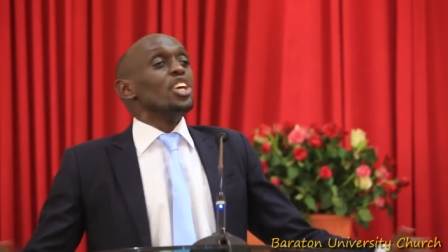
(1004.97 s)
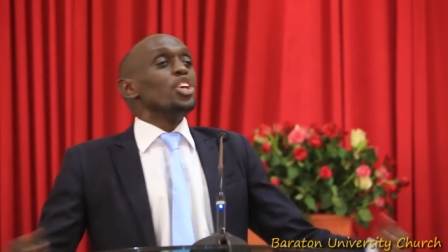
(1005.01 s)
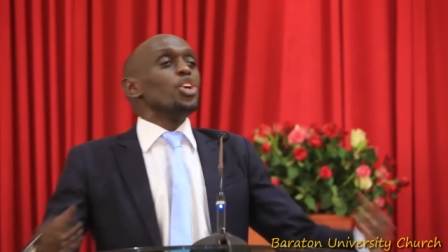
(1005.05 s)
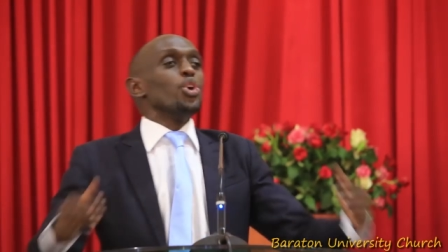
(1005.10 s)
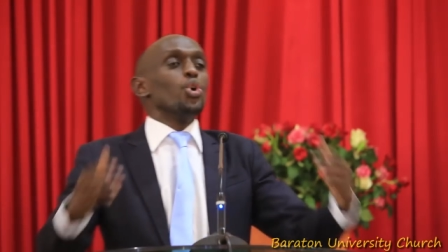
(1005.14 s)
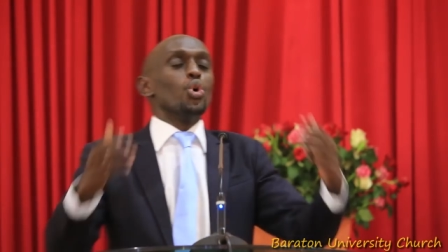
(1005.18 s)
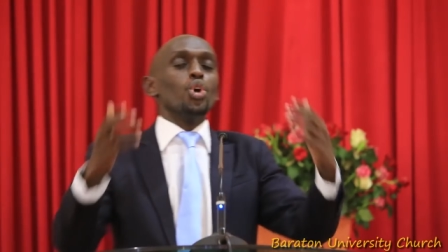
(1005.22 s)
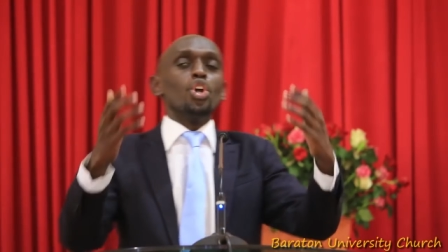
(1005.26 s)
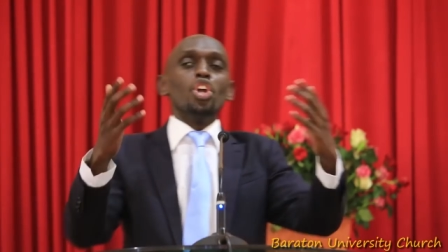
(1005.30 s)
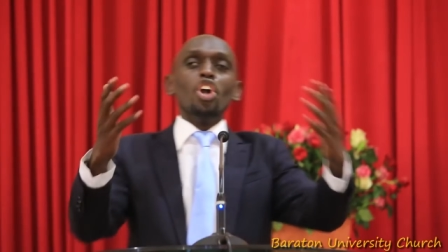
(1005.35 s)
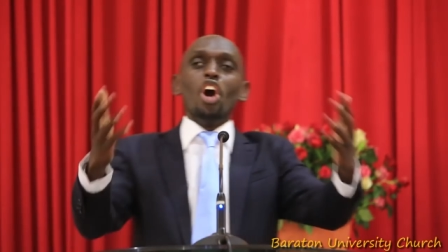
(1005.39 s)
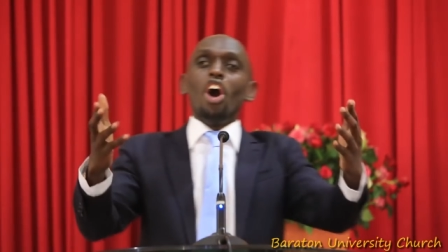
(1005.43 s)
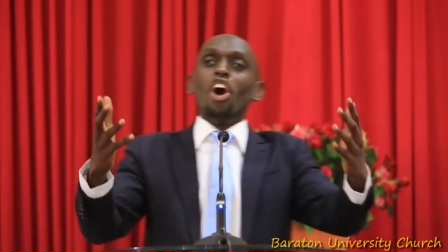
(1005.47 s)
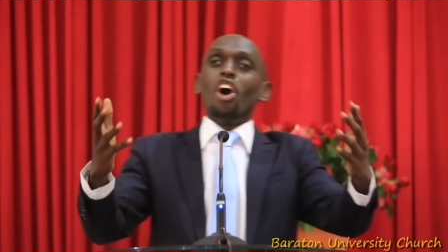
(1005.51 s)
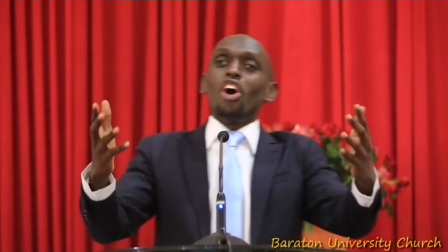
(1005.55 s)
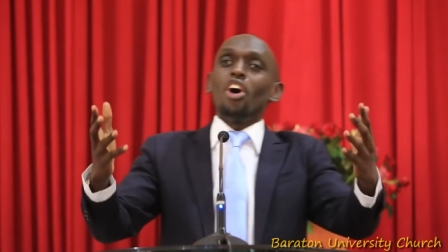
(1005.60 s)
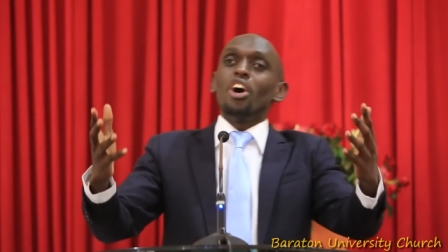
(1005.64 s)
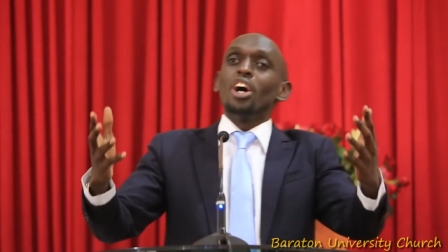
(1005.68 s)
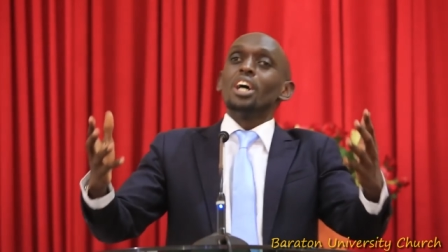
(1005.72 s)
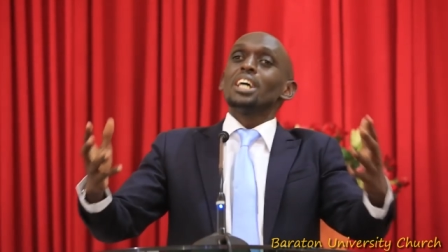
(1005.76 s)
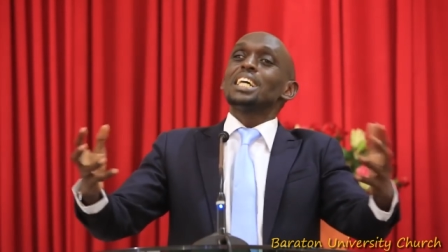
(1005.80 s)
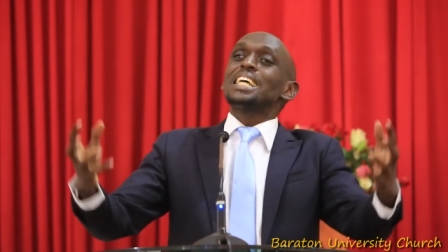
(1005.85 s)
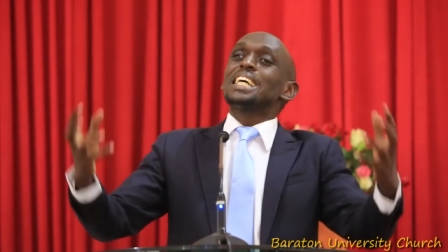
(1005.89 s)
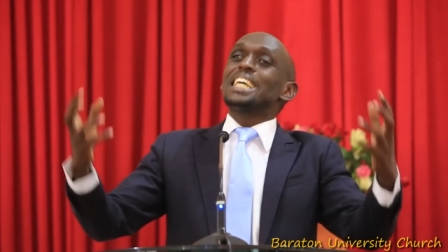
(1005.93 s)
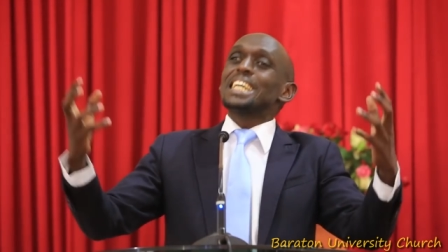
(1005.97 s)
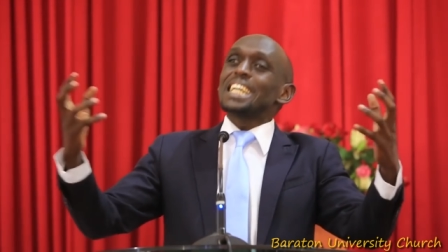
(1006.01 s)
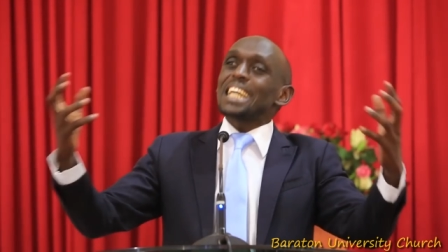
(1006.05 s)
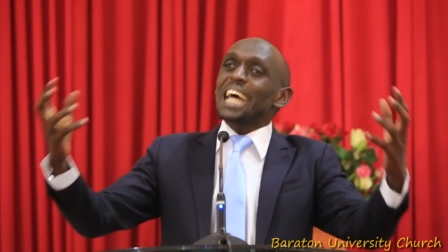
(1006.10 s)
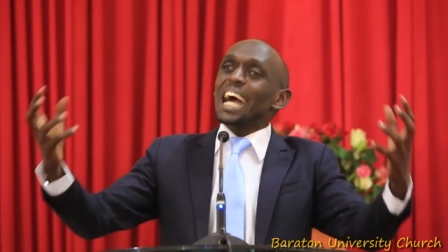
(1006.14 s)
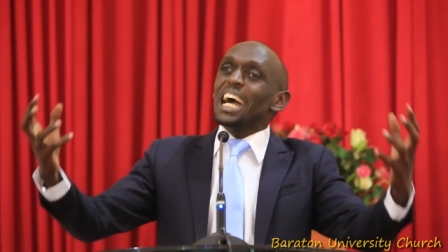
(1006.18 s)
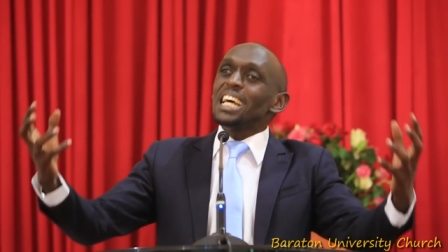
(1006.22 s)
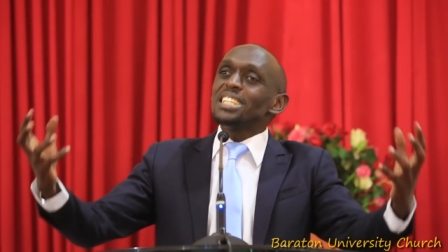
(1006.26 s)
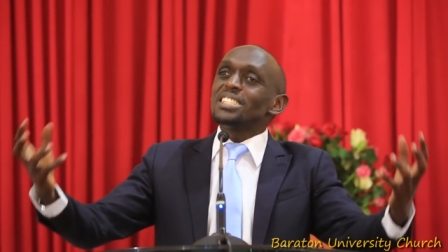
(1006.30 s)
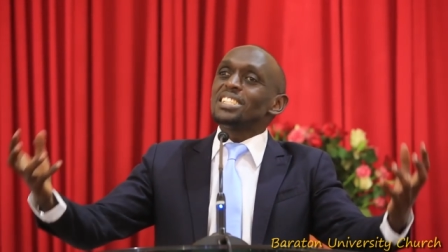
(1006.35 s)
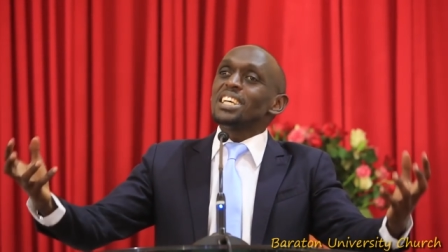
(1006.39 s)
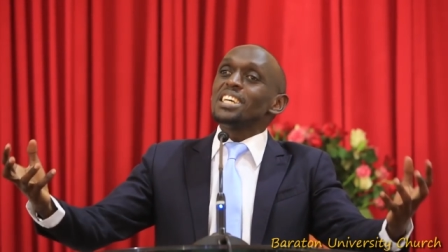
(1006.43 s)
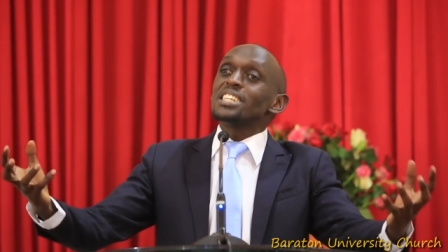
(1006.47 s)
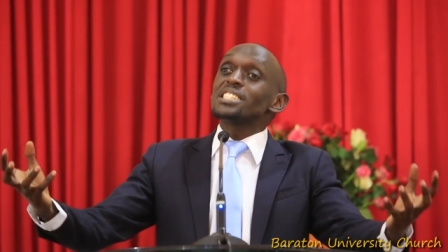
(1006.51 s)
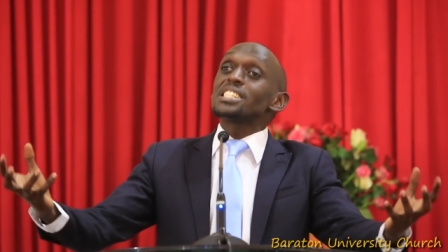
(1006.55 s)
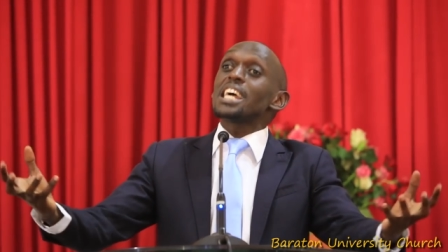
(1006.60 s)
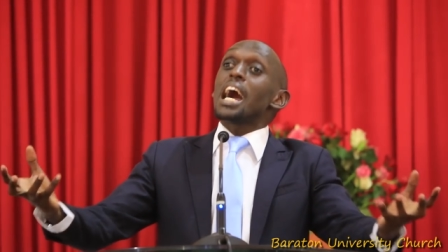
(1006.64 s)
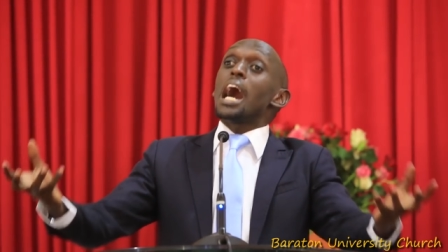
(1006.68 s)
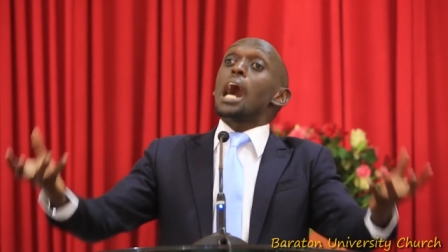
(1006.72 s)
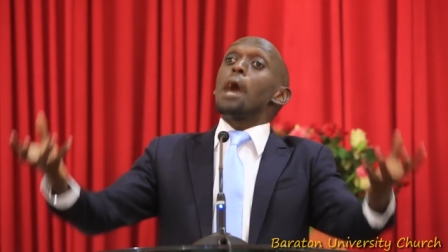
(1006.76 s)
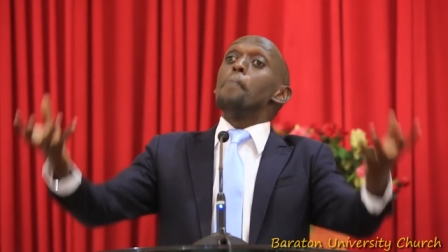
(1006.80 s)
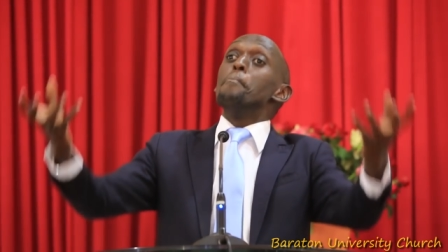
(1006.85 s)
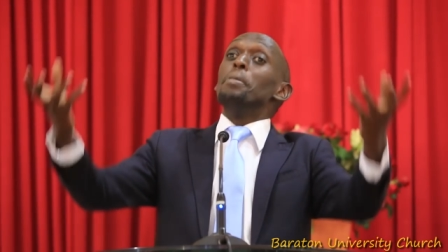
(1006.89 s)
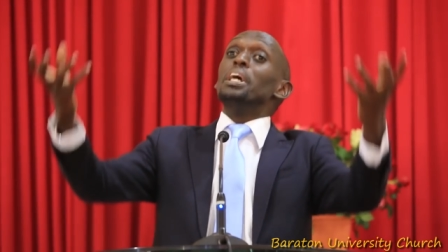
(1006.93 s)
You know, grudges
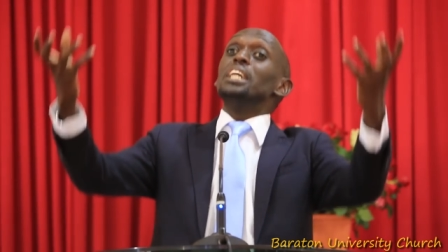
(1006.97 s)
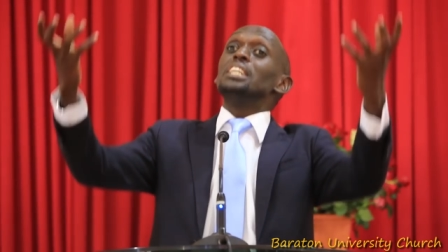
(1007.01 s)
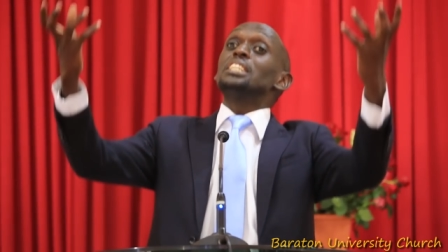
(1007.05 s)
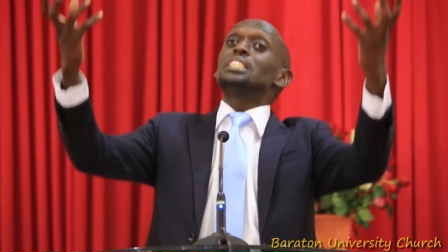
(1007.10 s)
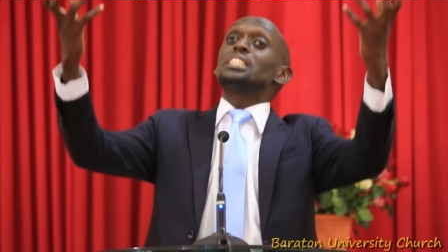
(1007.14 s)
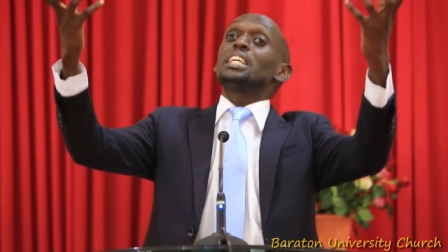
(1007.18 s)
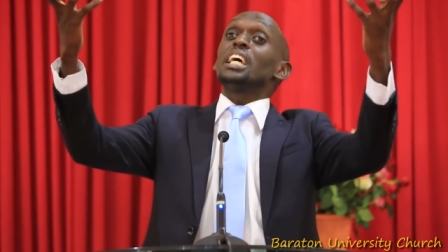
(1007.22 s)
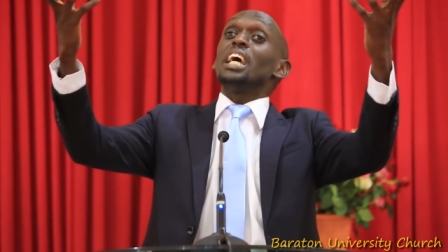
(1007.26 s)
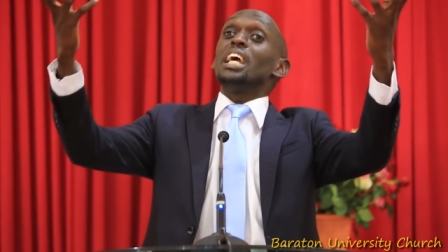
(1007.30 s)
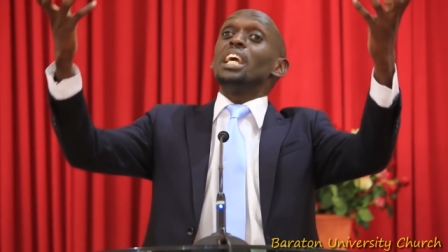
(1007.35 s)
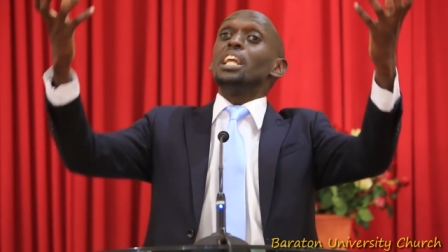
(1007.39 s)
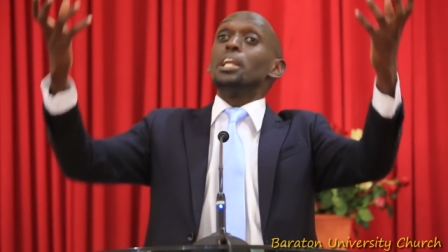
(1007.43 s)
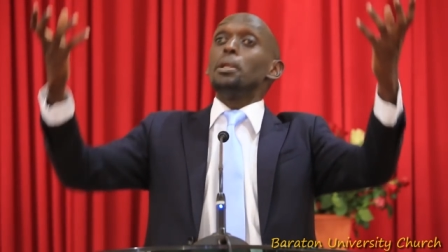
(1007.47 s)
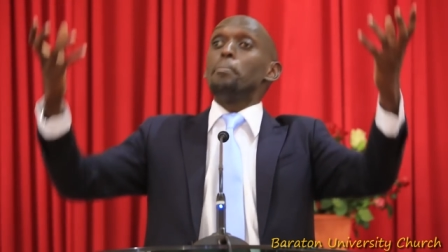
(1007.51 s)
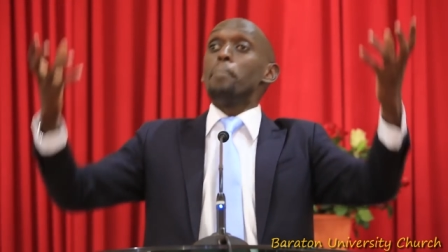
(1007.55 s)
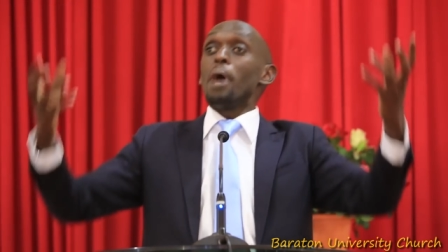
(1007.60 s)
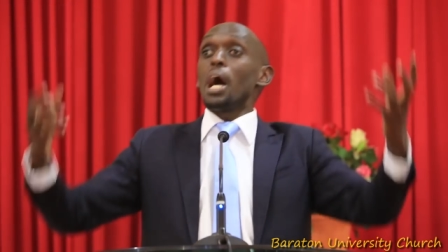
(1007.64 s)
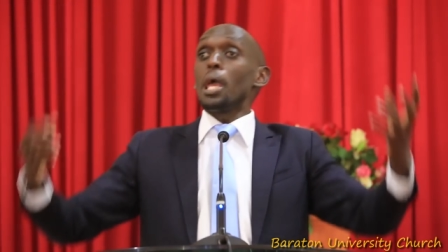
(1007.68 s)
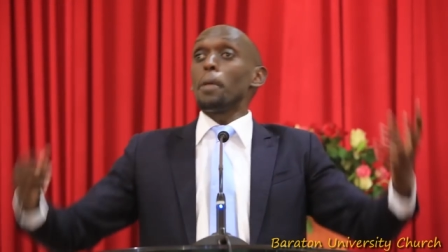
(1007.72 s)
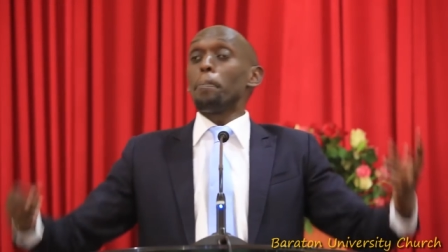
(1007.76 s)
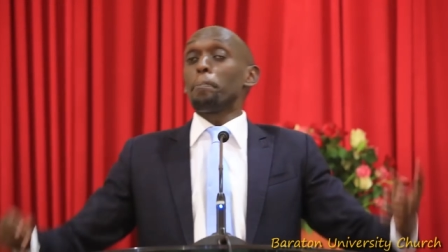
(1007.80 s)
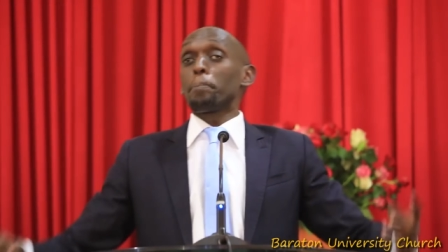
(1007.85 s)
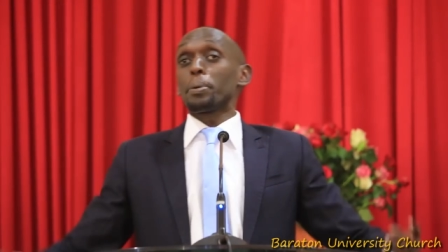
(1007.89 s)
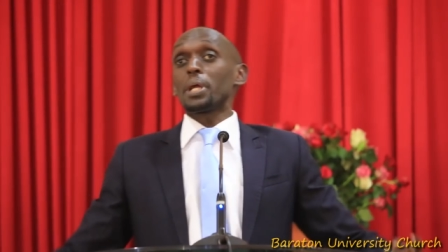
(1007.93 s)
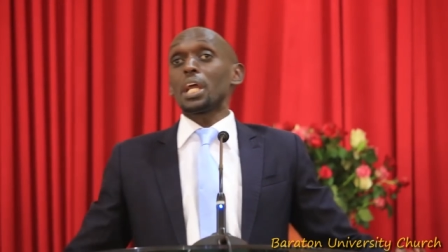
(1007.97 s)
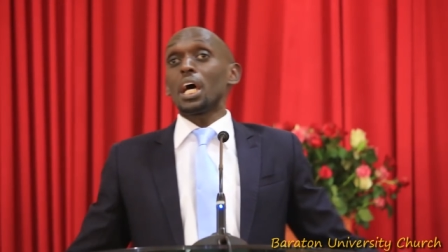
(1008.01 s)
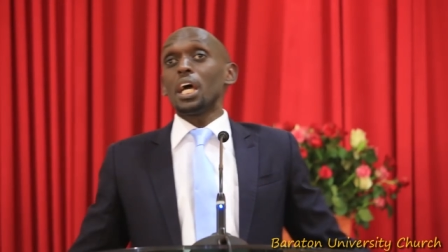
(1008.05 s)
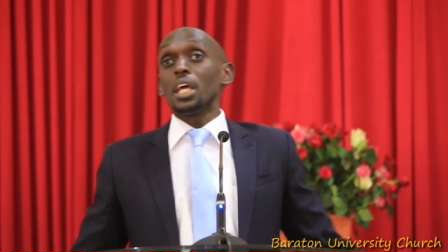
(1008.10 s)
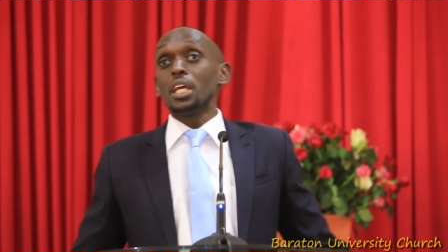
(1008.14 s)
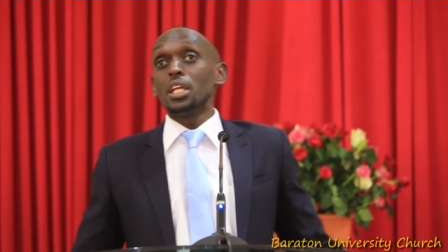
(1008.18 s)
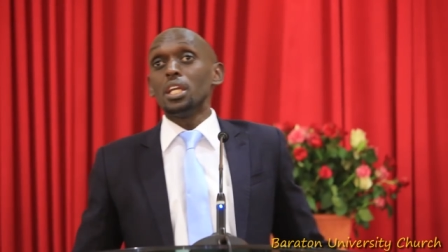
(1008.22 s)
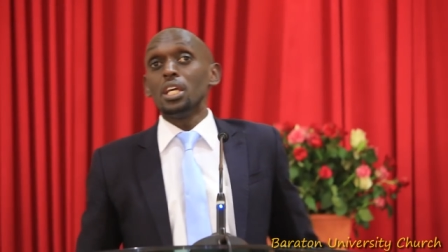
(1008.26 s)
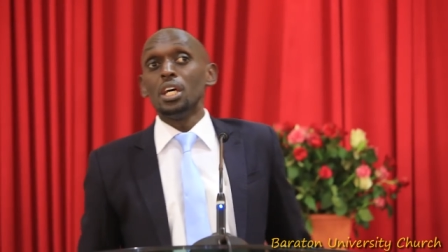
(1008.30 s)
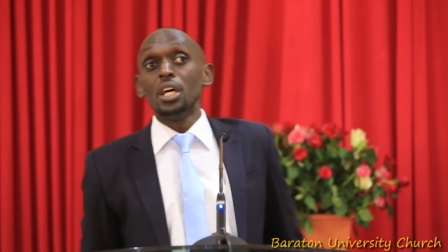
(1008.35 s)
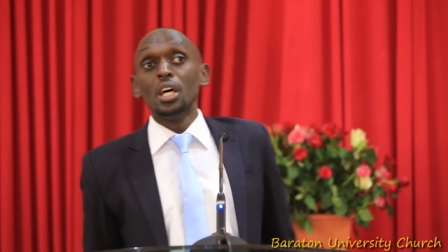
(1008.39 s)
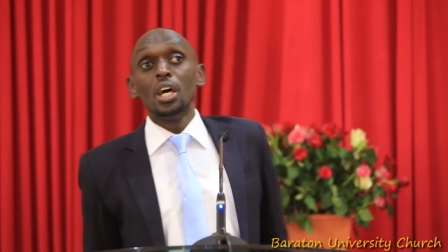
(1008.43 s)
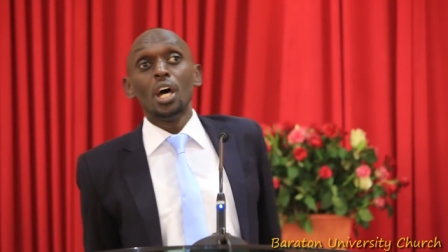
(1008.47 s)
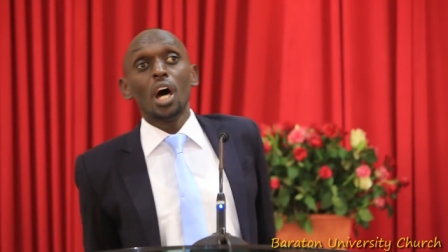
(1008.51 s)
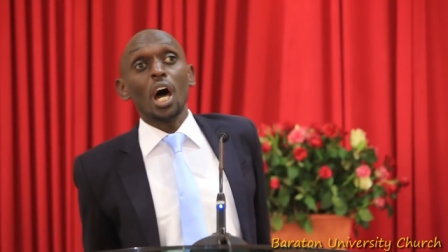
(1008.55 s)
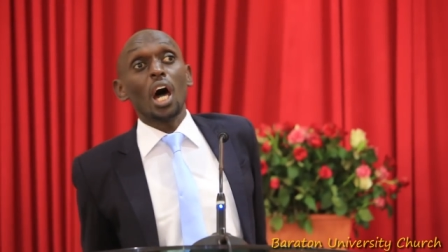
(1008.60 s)
are maintained by pride